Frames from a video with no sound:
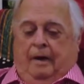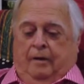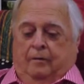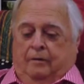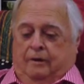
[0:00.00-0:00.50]
it
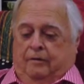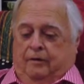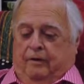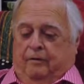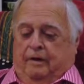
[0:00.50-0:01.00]
was this
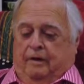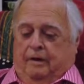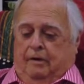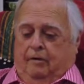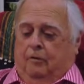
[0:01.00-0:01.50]
15
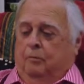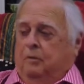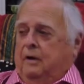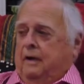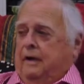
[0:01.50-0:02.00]
year old
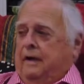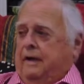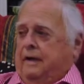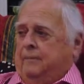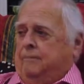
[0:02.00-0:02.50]
punk
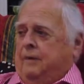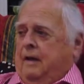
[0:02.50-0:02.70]
kid.